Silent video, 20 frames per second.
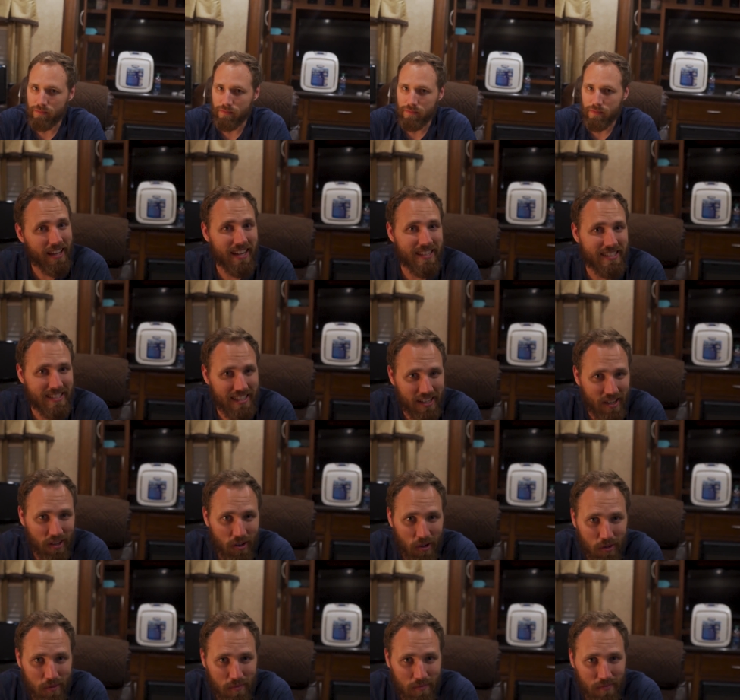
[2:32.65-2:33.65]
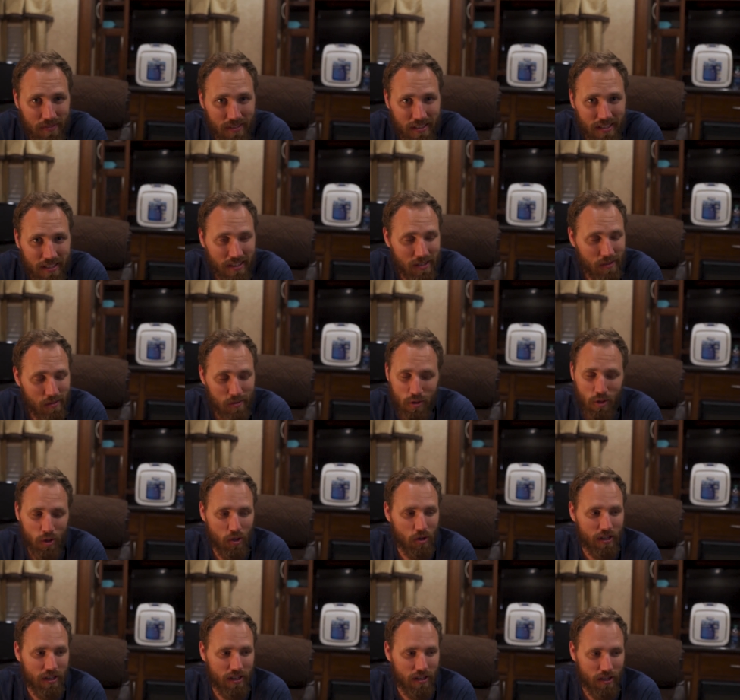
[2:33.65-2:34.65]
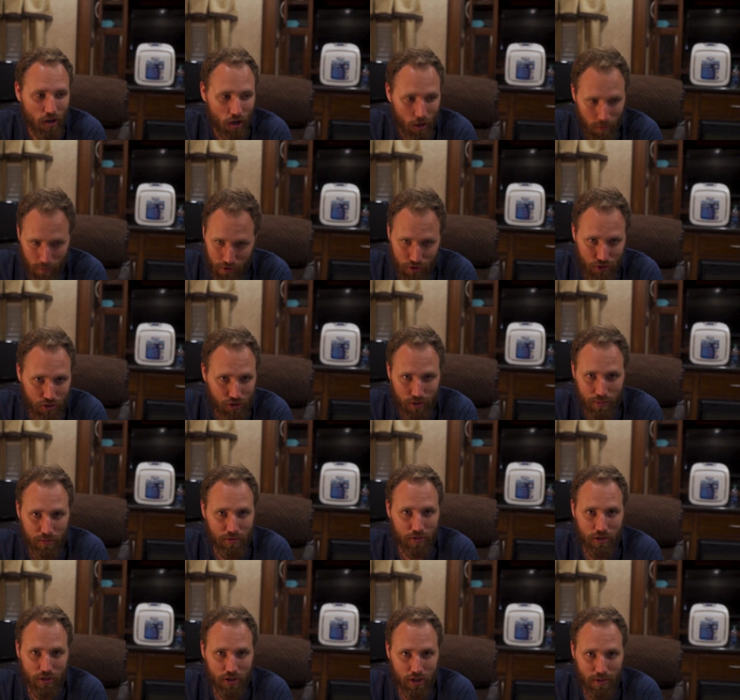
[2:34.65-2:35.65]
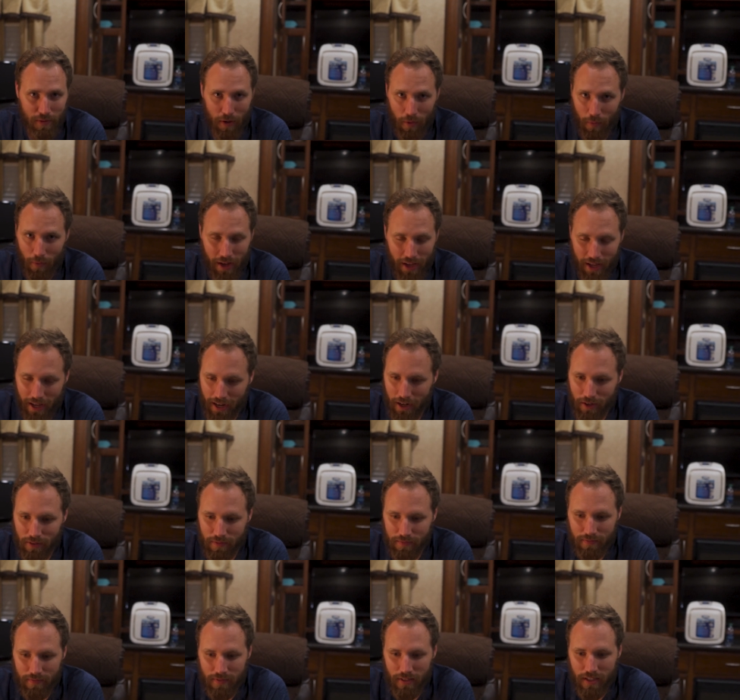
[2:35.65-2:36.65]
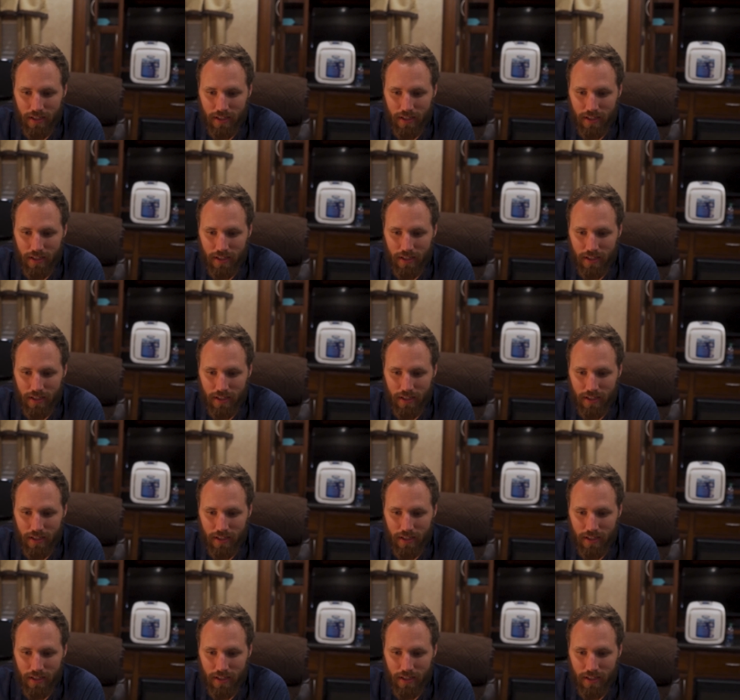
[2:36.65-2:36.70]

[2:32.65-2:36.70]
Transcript: Finally got a ticket home, so literally almost strip searched on my way out,